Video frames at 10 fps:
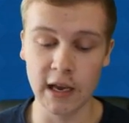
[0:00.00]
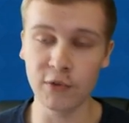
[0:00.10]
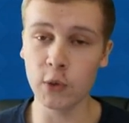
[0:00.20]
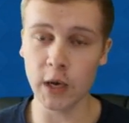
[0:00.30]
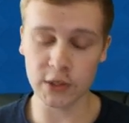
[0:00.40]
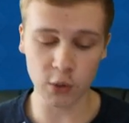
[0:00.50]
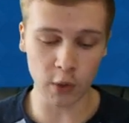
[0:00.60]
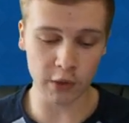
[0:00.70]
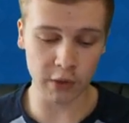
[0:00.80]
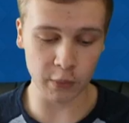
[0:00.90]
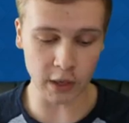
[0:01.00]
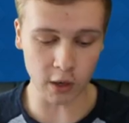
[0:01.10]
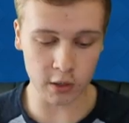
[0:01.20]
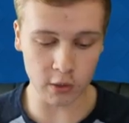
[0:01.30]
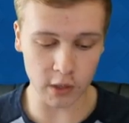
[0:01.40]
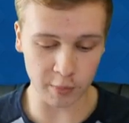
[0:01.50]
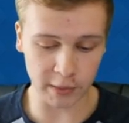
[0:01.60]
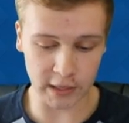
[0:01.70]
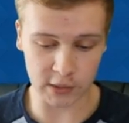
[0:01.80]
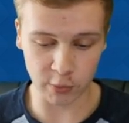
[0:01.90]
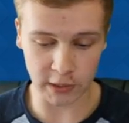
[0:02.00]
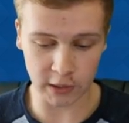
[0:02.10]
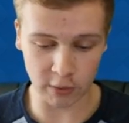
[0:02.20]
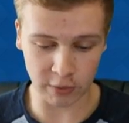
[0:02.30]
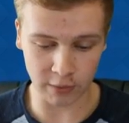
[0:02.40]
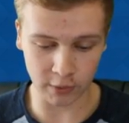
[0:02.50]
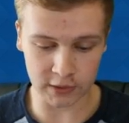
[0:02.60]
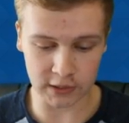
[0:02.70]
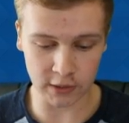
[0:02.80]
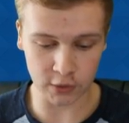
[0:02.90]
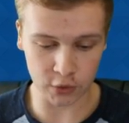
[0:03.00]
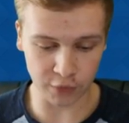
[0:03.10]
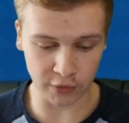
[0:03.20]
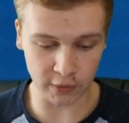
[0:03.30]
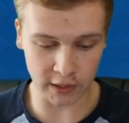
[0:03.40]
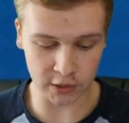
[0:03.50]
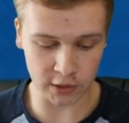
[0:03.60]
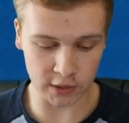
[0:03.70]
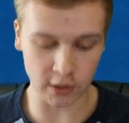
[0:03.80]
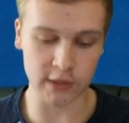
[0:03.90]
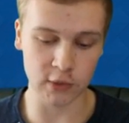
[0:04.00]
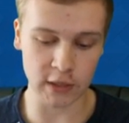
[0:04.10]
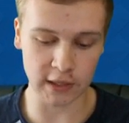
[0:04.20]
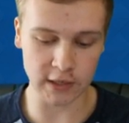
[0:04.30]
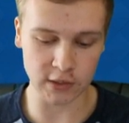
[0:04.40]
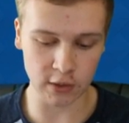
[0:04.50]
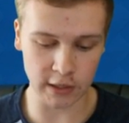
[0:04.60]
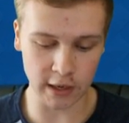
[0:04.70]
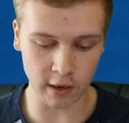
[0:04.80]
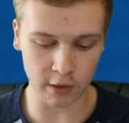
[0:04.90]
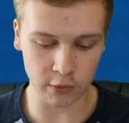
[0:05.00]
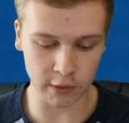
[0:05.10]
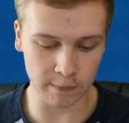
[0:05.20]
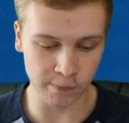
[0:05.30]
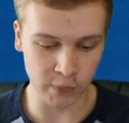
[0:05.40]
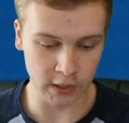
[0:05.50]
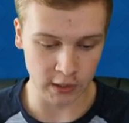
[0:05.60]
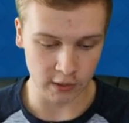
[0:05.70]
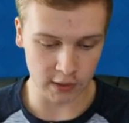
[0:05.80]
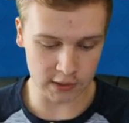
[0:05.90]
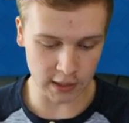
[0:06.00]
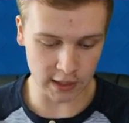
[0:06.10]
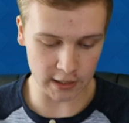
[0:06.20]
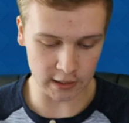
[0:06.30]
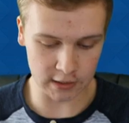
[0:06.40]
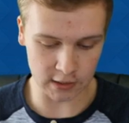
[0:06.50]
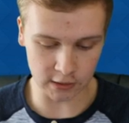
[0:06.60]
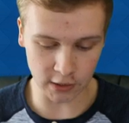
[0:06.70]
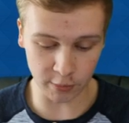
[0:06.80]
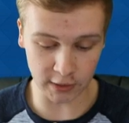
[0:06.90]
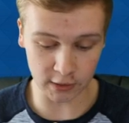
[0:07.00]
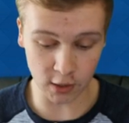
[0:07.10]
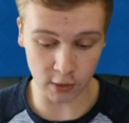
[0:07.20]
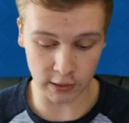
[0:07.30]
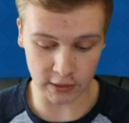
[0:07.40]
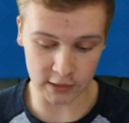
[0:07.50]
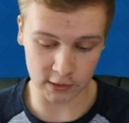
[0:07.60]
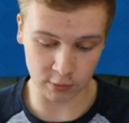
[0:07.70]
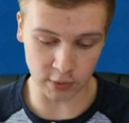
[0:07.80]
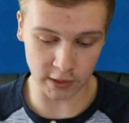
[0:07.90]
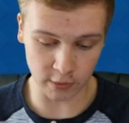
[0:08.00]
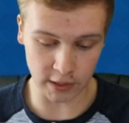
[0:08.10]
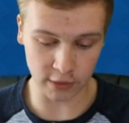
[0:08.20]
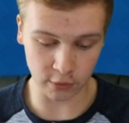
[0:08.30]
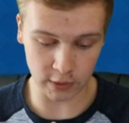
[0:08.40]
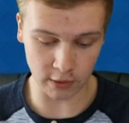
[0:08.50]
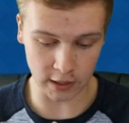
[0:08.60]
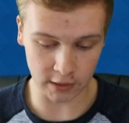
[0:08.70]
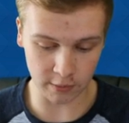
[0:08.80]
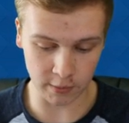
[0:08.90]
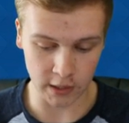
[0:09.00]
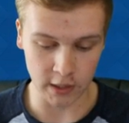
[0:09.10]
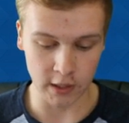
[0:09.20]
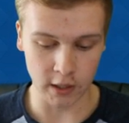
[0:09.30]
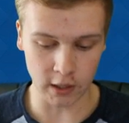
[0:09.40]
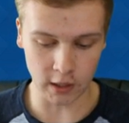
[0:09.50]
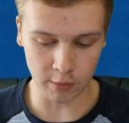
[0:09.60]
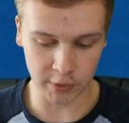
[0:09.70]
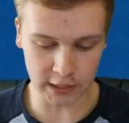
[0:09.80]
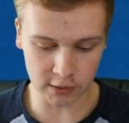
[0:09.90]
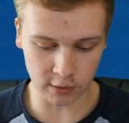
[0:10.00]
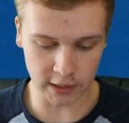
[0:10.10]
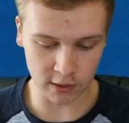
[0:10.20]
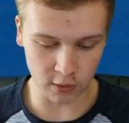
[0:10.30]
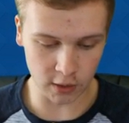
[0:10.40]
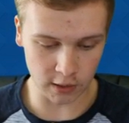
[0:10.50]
If you guys are wondering, we are going up against pretty good people. Let's see their trophy ranges. Alright, so that guy's 3,800. This guy is a little bit lower. That's probably why I 3-crowned him. Um, but that's alright.